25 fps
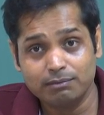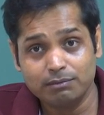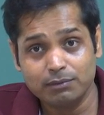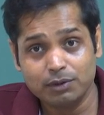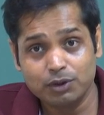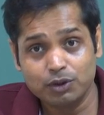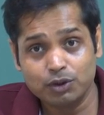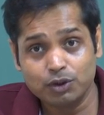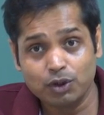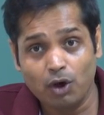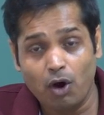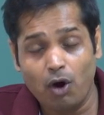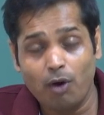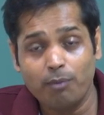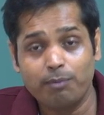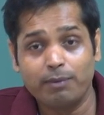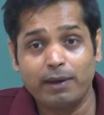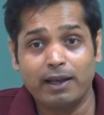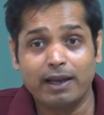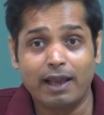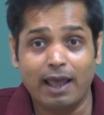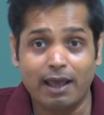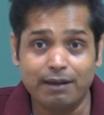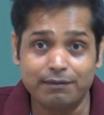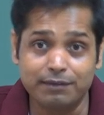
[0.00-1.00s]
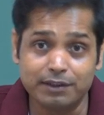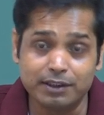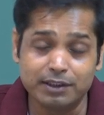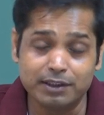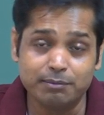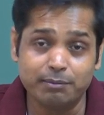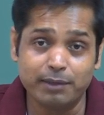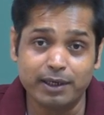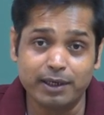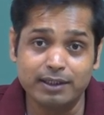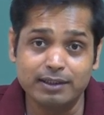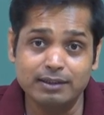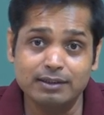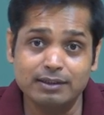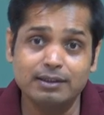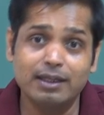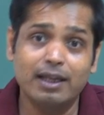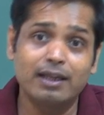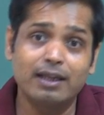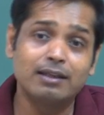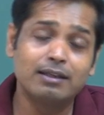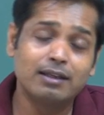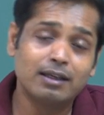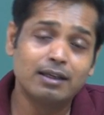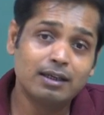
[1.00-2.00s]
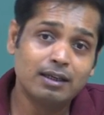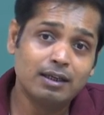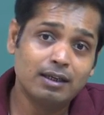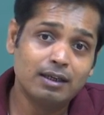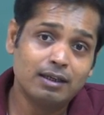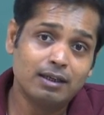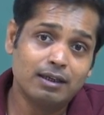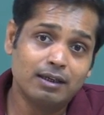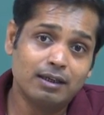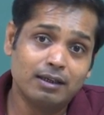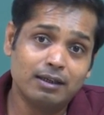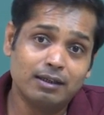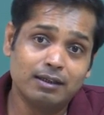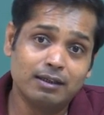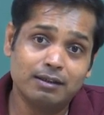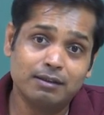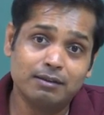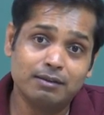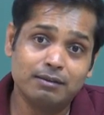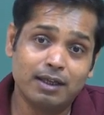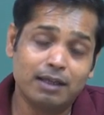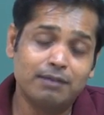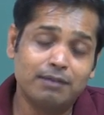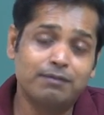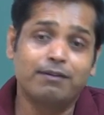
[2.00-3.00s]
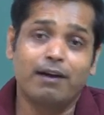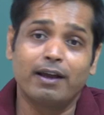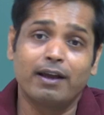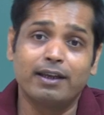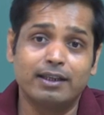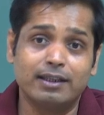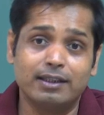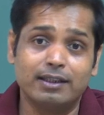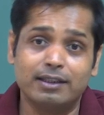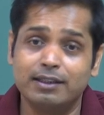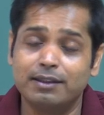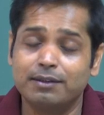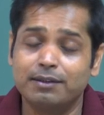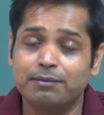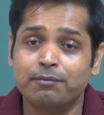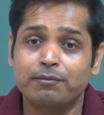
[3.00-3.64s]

shop and having the medicine, and finally